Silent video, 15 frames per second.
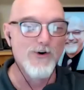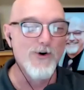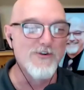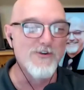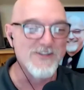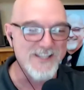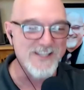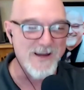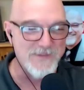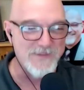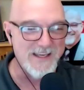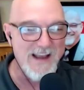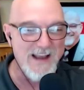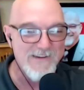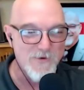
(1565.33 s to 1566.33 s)
Google
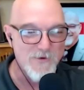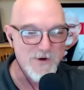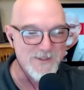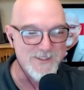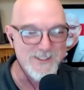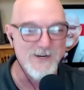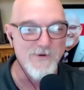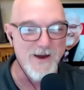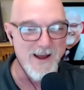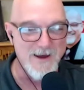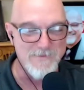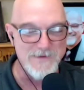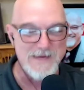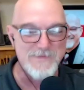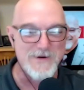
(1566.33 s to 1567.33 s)
something every once in a
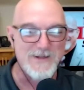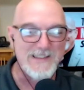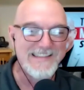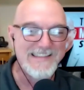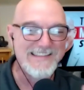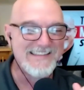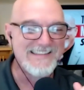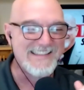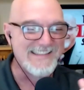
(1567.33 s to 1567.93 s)
while, people.